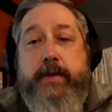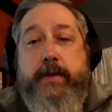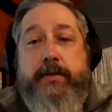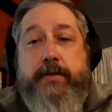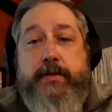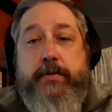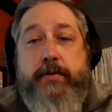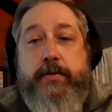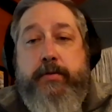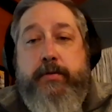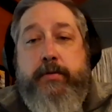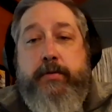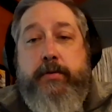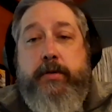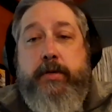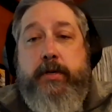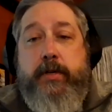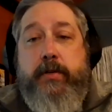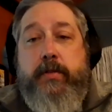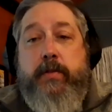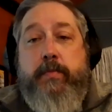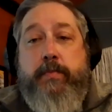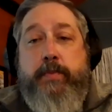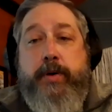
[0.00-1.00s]
to
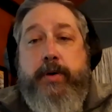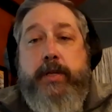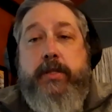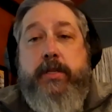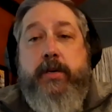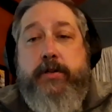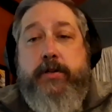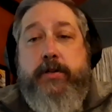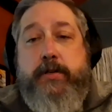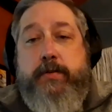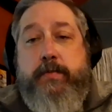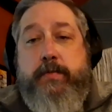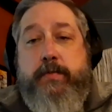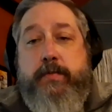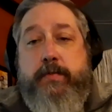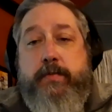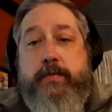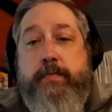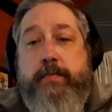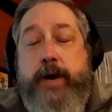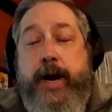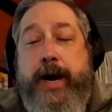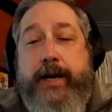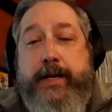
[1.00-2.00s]
put those
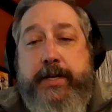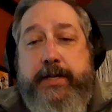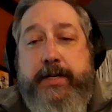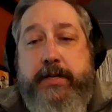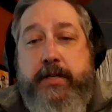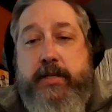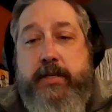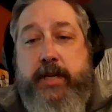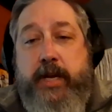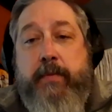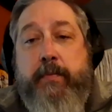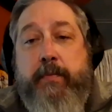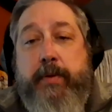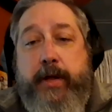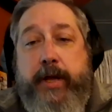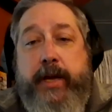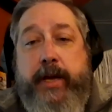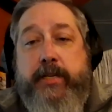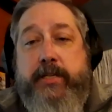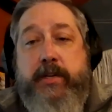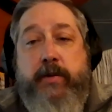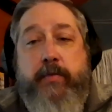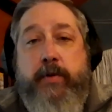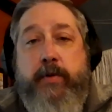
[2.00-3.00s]
practices in
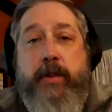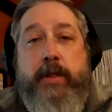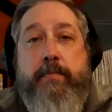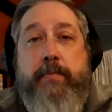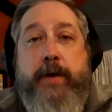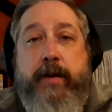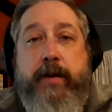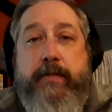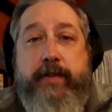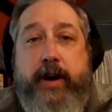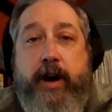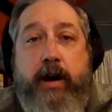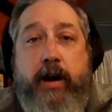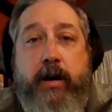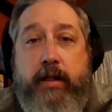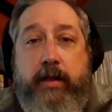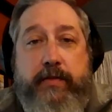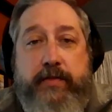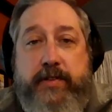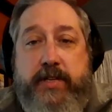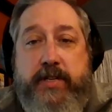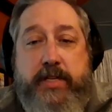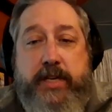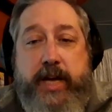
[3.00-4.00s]
place that really benefit all
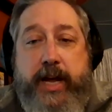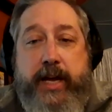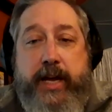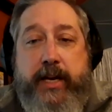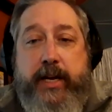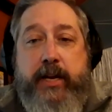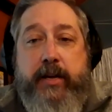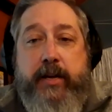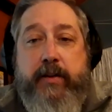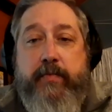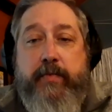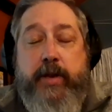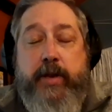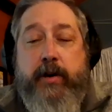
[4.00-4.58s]
of society.